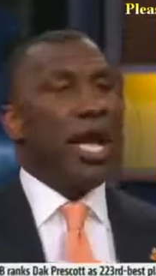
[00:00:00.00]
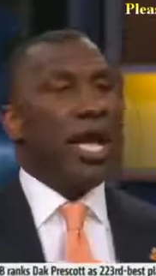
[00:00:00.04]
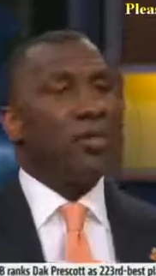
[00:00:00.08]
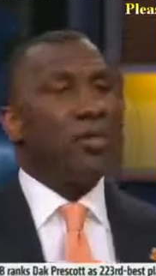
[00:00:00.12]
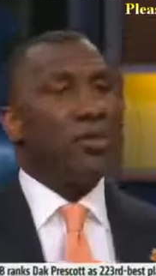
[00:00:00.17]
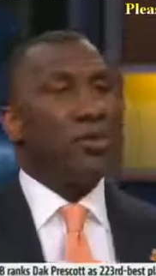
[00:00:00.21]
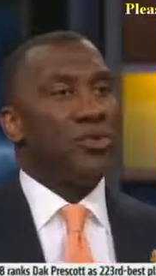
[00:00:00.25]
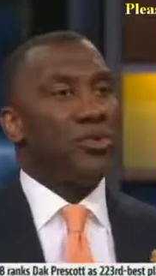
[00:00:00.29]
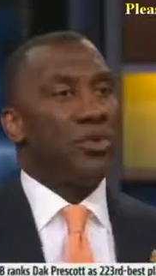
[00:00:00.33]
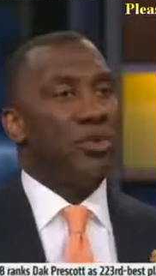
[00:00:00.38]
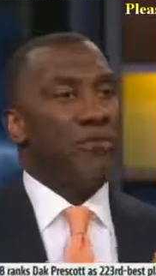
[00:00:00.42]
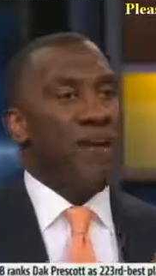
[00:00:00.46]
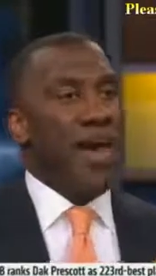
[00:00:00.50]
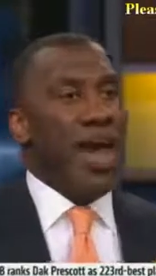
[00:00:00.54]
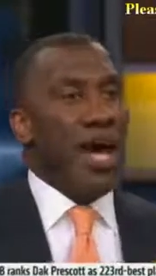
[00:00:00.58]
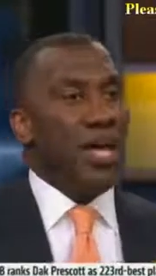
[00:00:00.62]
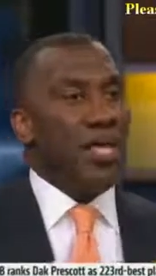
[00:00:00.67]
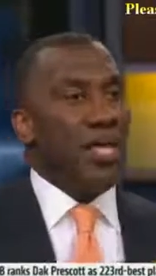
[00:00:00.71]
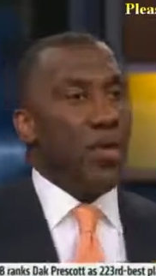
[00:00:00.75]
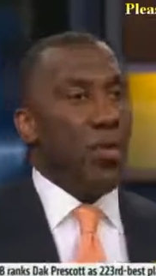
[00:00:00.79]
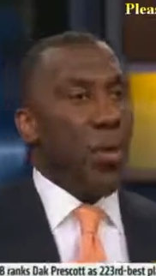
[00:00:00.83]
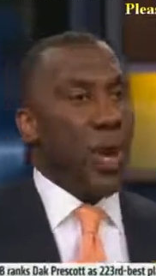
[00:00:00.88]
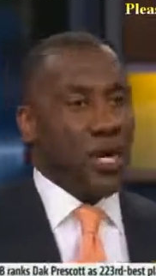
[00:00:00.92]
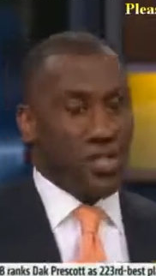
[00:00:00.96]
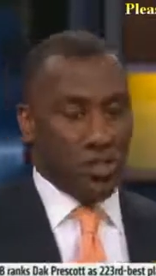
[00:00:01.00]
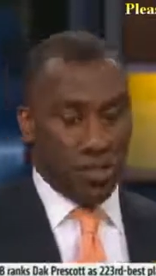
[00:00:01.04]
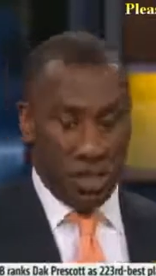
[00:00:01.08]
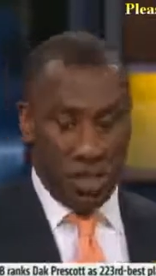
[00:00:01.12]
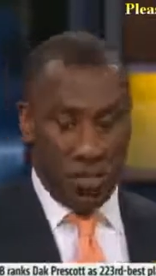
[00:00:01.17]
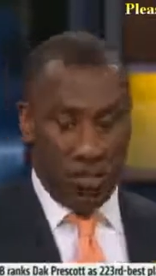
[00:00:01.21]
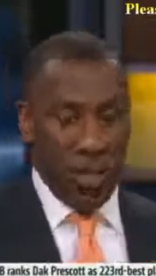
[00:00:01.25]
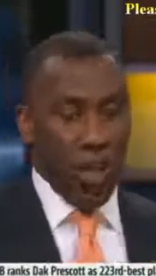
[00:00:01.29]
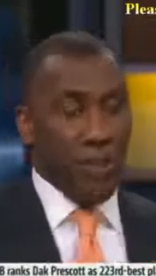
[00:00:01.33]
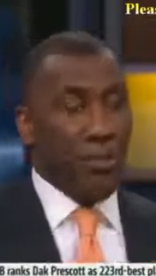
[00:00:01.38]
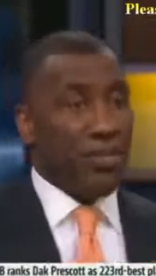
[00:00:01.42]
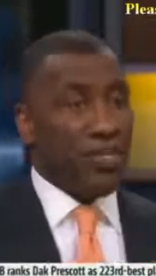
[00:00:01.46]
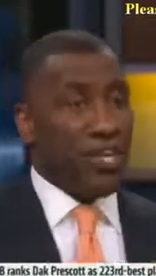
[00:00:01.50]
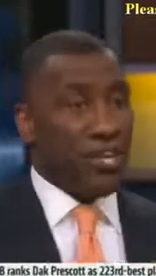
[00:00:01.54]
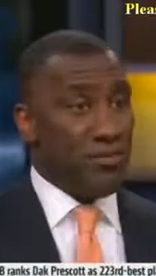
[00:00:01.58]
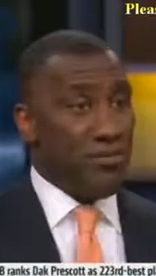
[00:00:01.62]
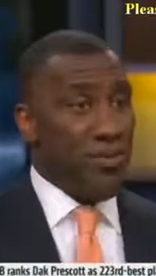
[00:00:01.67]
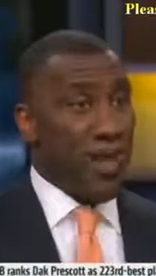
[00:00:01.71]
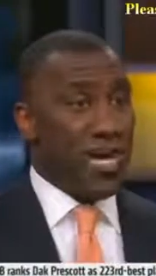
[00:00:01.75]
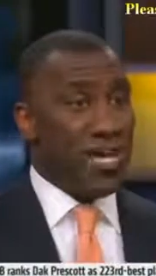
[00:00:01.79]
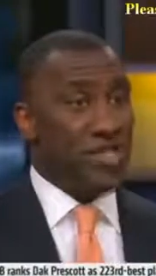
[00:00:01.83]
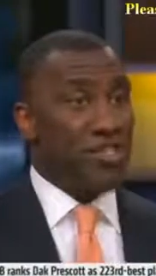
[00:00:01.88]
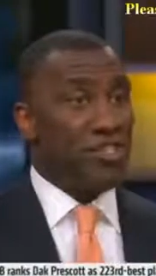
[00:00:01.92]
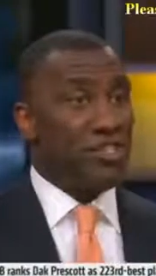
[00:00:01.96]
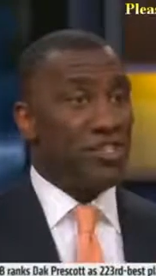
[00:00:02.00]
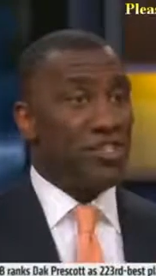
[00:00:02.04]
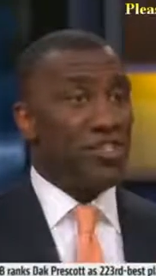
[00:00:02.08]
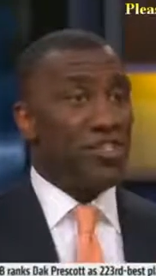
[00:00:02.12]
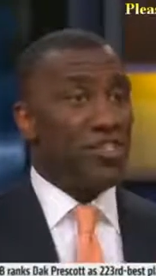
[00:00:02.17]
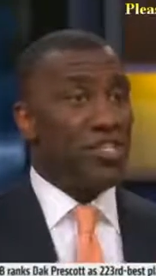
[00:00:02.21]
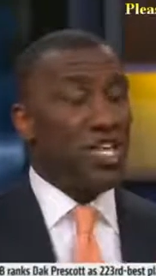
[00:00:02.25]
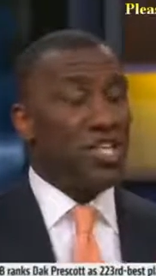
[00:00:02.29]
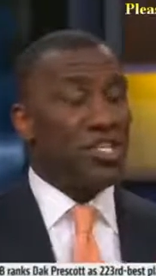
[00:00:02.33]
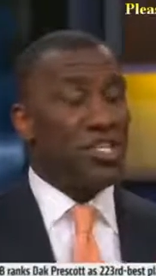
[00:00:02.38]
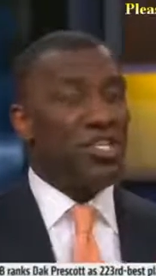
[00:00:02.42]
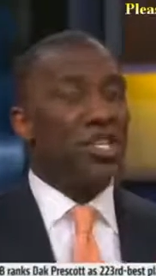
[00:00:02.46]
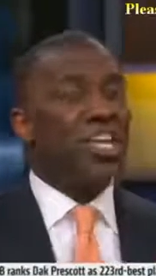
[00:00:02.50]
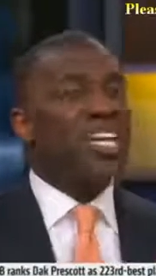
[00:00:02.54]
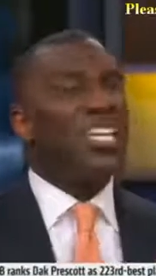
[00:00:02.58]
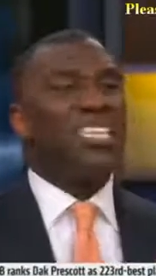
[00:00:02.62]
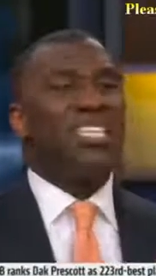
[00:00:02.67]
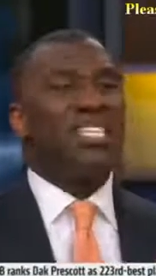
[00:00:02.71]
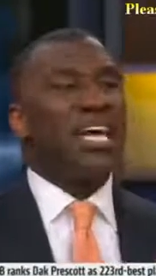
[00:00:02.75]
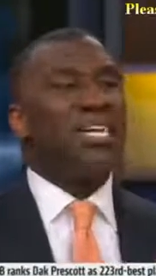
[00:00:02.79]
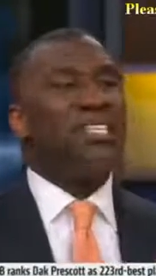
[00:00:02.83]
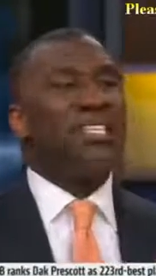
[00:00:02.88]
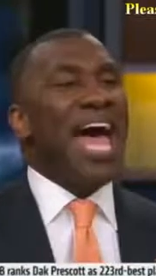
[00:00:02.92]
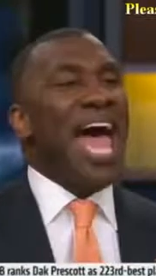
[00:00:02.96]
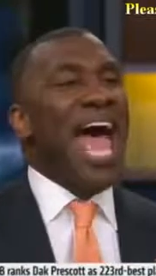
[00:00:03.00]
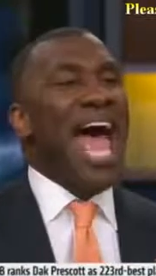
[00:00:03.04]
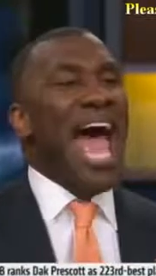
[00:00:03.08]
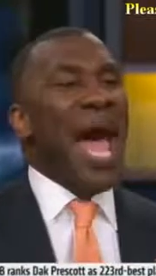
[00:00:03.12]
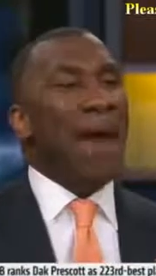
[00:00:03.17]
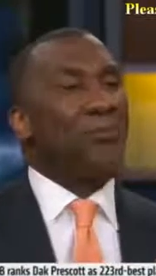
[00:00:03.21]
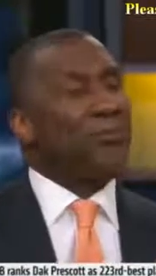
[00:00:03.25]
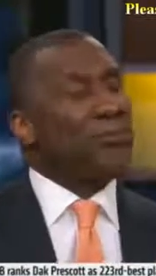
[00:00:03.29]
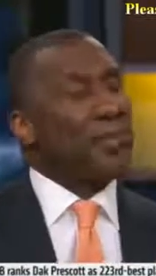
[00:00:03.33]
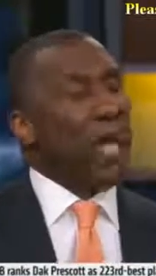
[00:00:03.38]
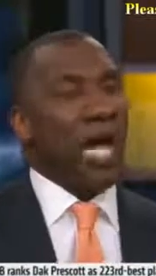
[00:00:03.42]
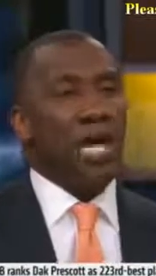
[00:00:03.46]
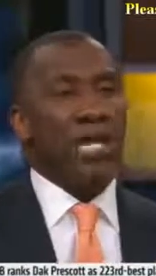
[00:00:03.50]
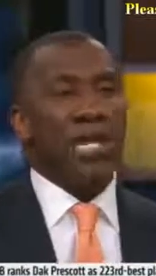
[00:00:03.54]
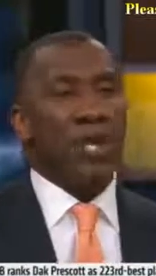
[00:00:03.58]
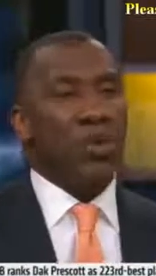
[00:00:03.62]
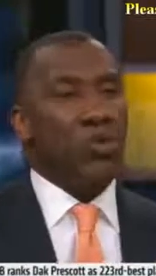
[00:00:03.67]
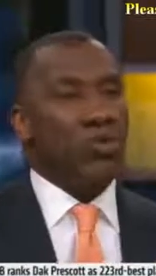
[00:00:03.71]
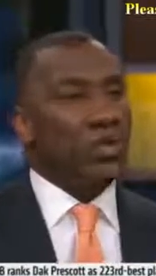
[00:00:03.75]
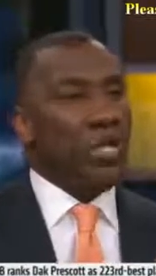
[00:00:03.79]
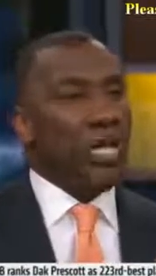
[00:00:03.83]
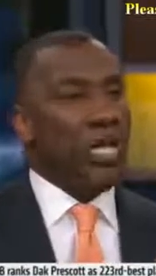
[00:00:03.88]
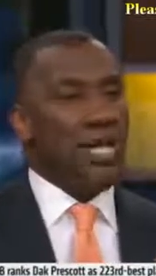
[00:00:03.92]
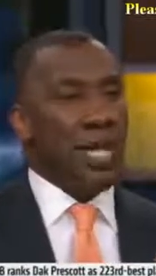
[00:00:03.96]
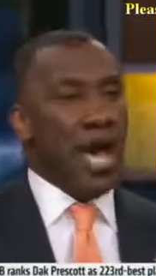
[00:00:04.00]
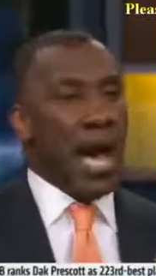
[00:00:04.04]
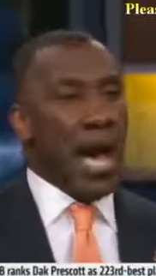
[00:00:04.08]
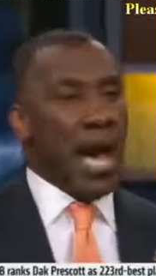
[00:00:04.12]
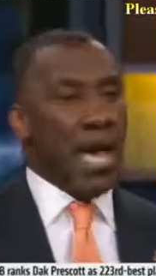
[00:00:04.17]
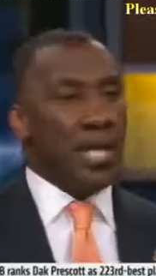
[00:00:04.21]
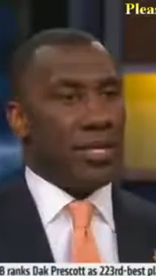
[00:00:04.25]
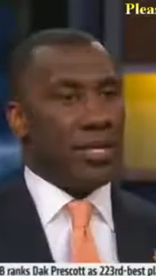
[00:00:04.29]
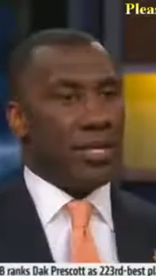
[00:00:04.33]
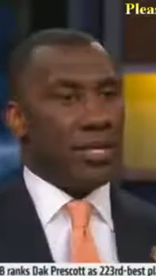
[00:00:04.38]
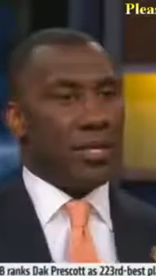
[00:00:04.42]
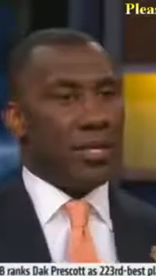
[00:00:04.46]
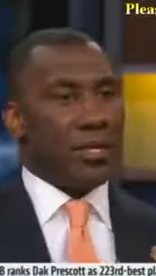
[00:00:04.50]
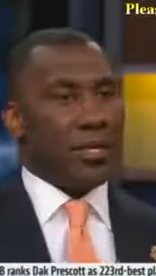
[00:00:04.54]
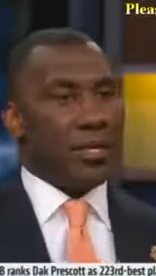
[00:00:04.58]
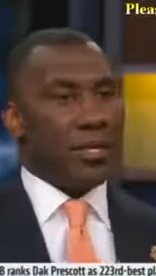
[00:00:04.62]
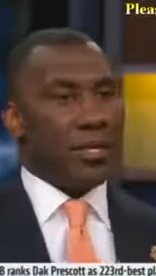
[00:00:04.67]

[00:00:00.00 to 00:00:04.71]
And those evaluators are the people that's making this decision says absolutely not.